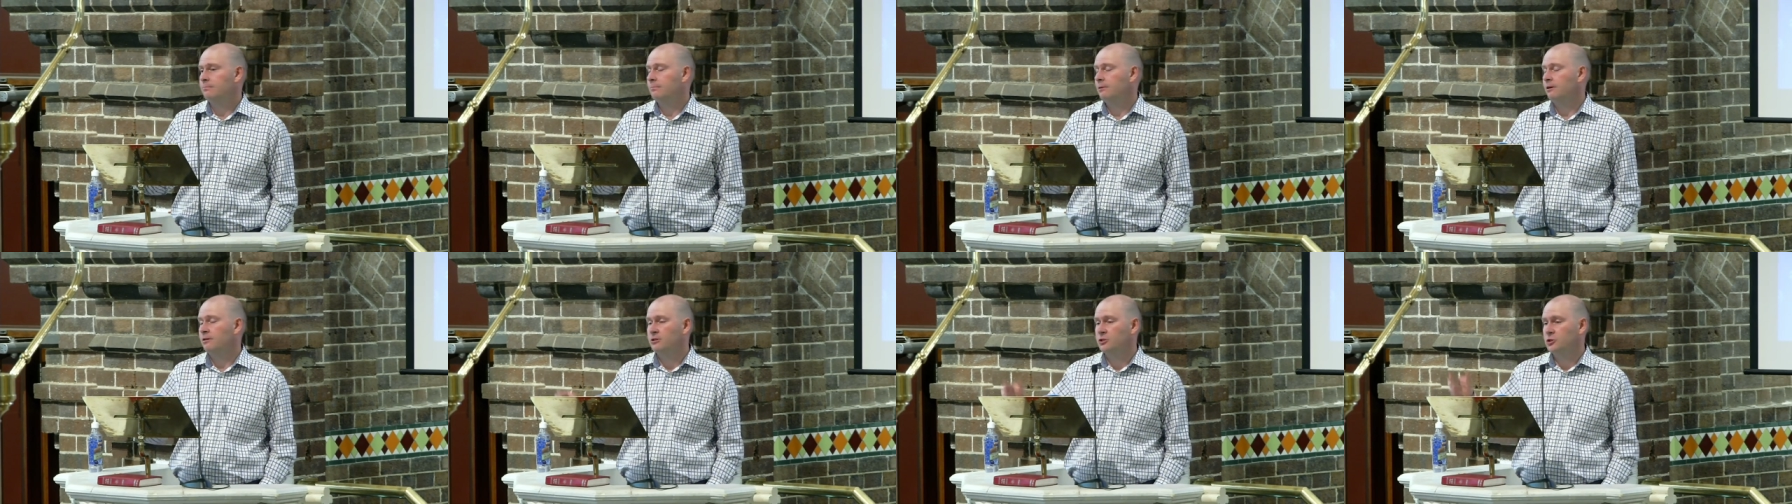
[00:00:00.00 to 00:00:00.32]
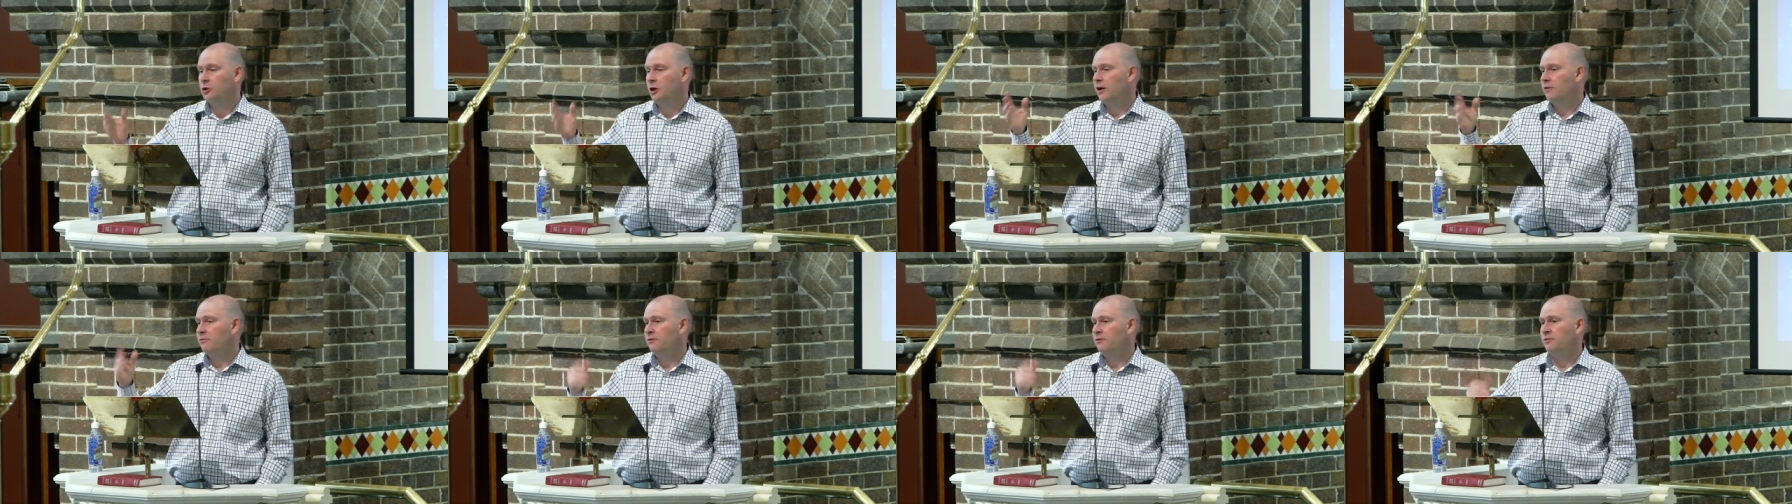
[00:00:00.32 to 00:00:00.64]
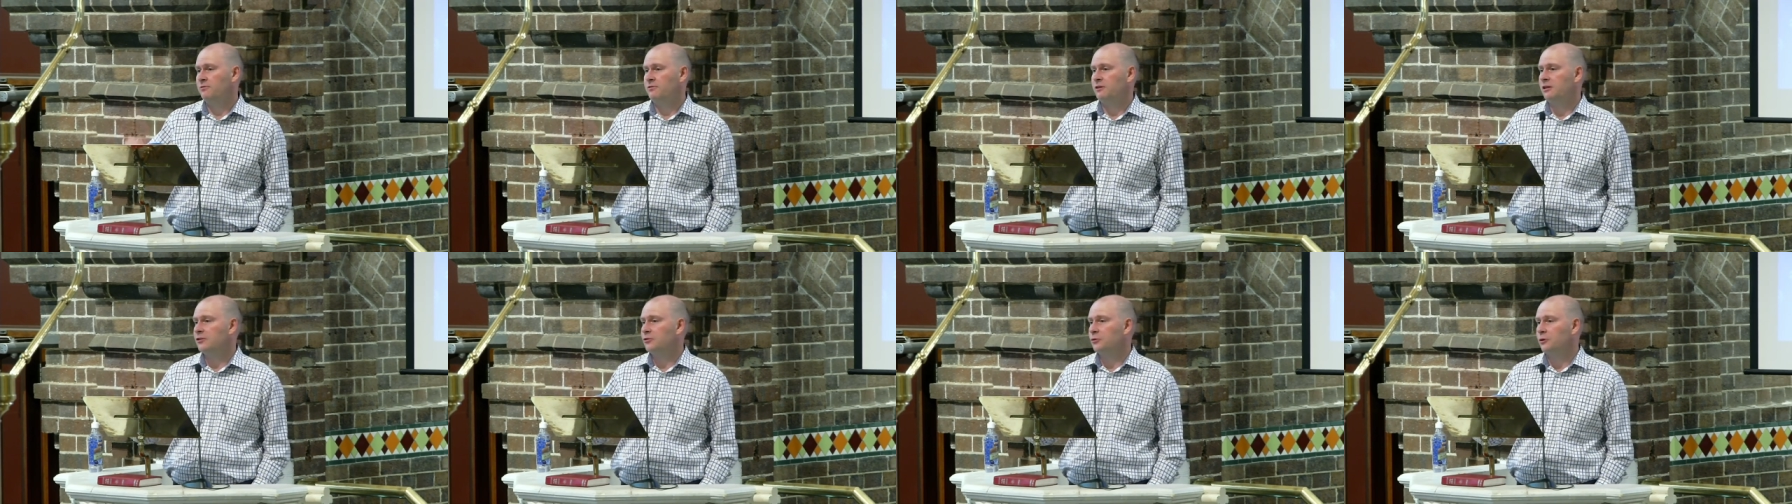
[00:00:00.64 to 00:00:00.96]
Isaiah
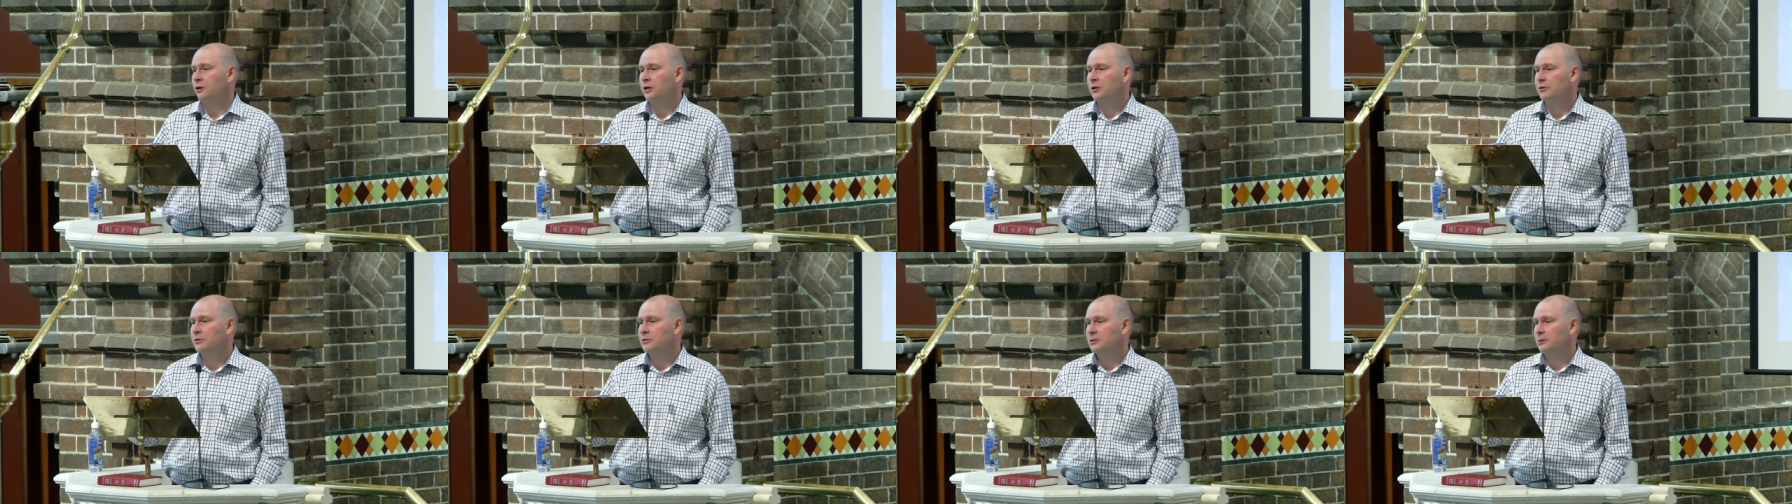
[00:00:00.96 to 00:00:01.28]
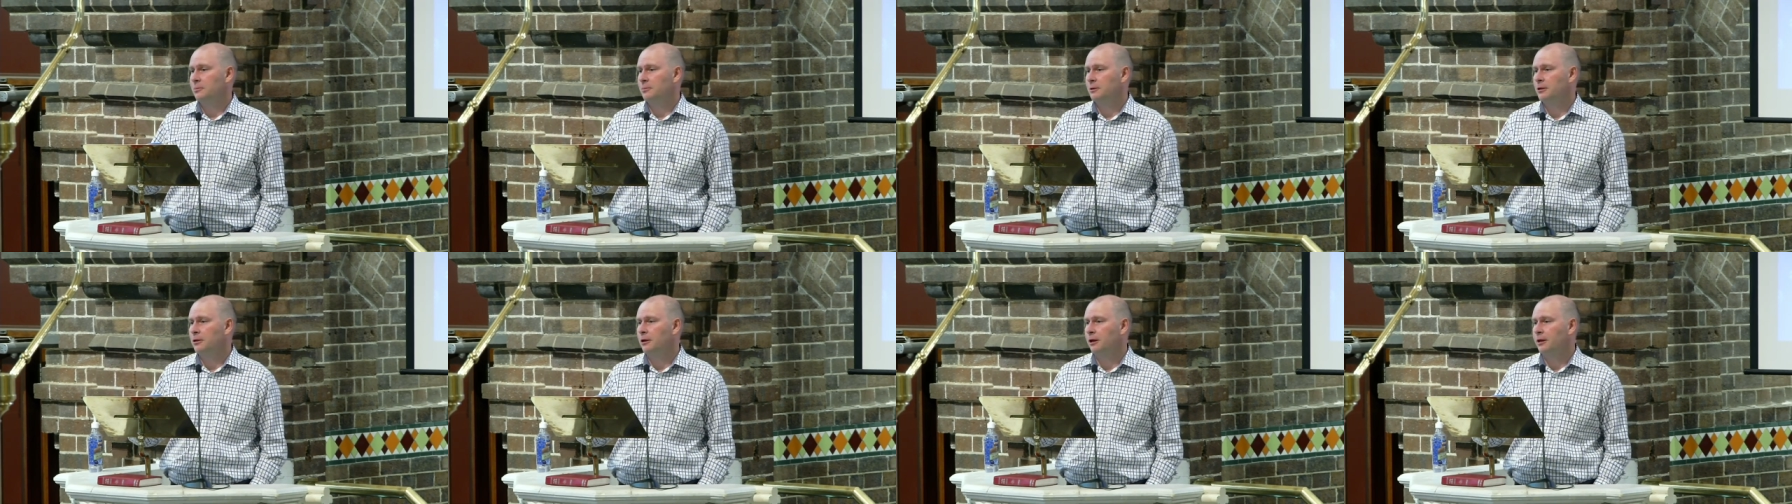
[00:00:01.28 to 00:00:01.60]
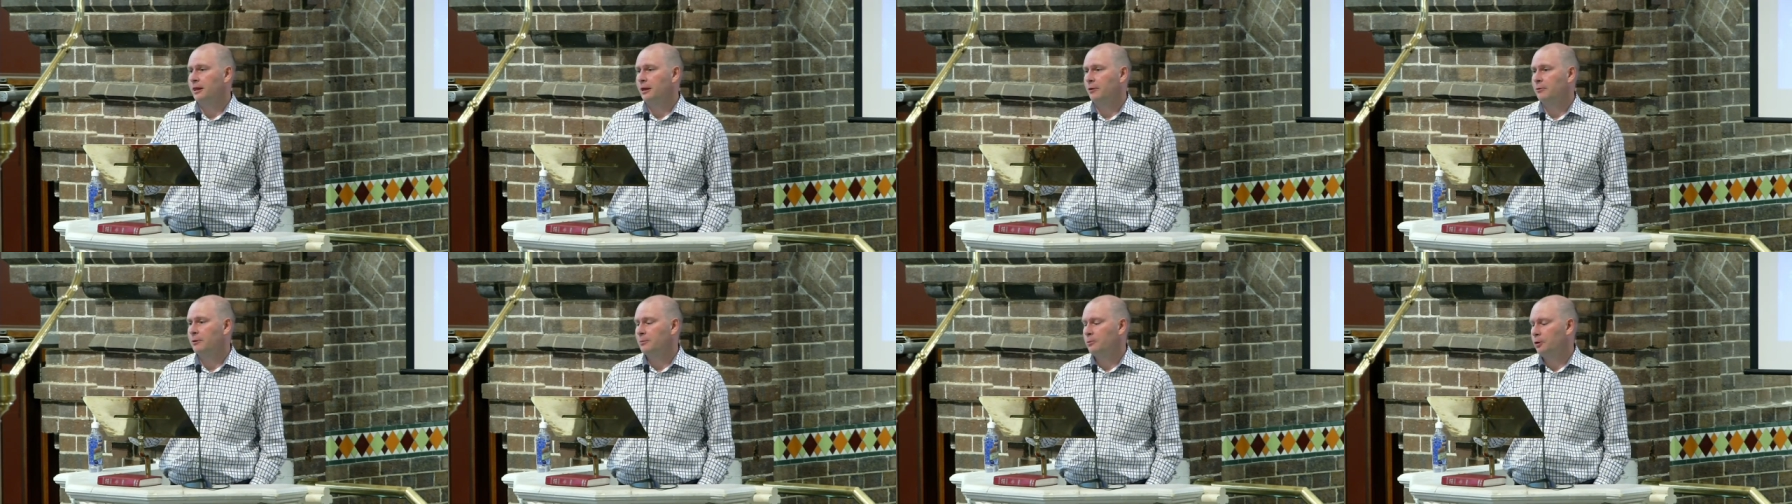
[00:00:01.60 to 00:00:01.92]
53 or something like
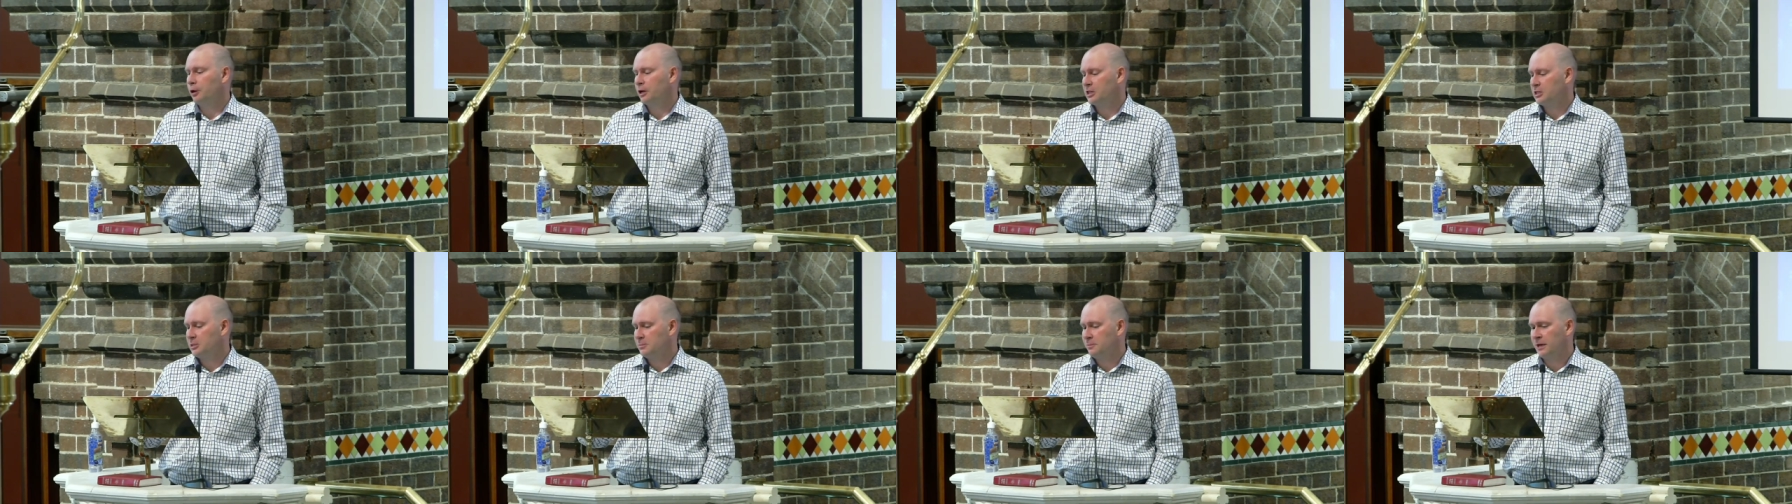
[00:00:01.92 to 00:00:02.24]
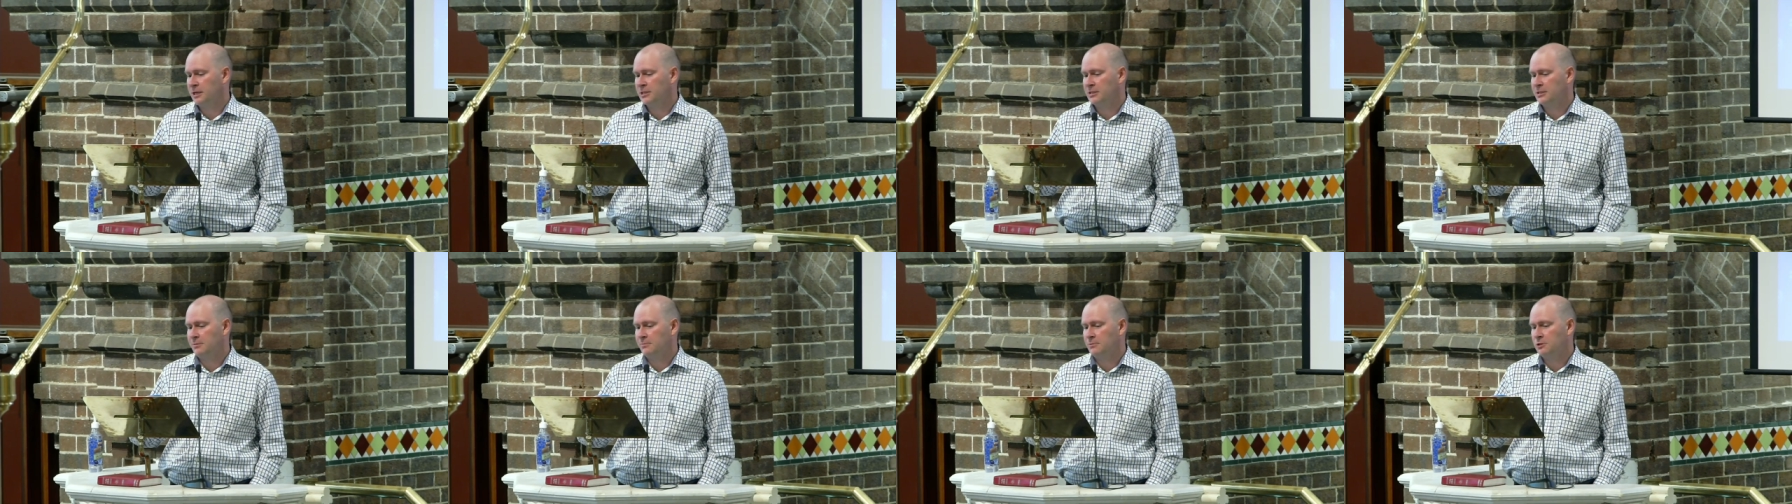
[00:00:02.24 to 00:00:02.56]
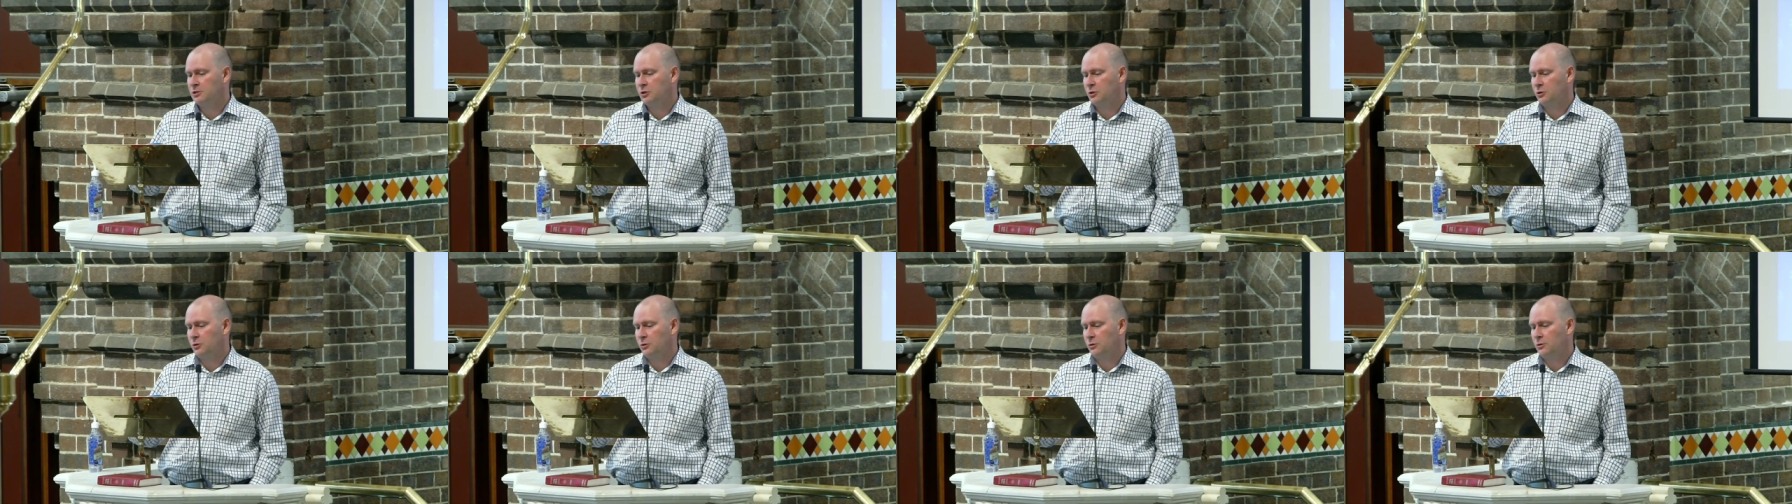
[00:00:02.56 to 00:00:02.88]
that. We might expect him
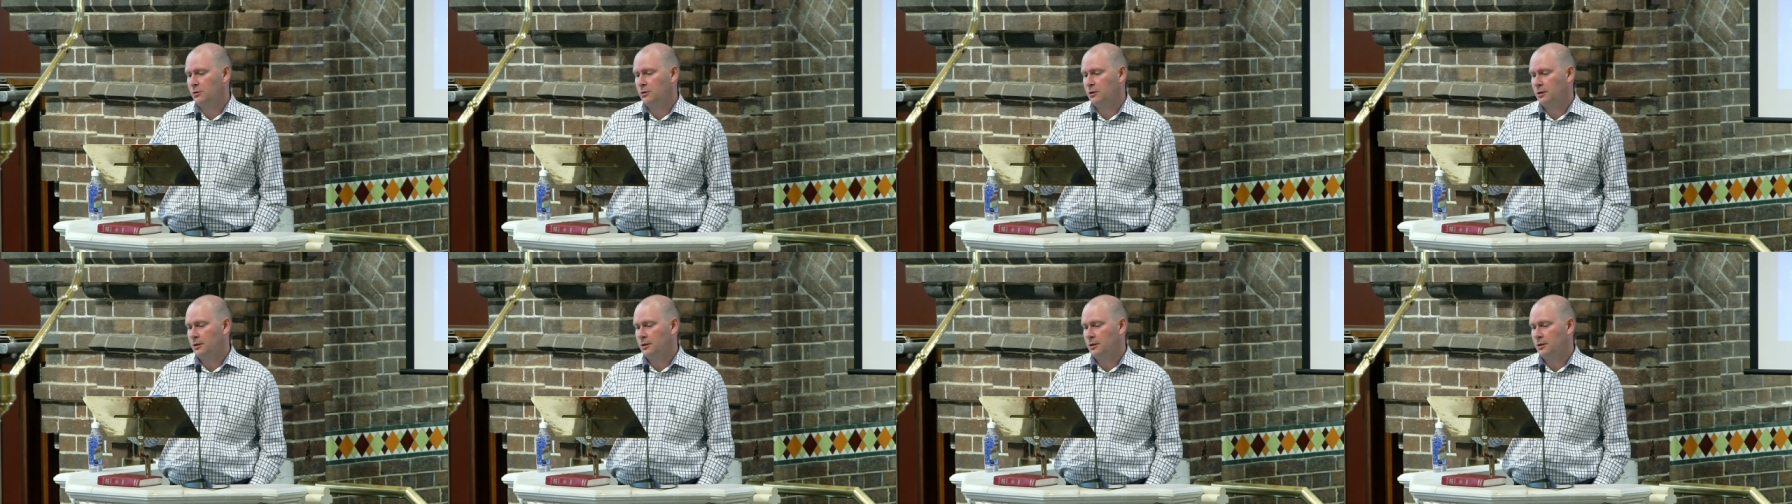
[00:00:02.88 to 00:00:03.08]
to.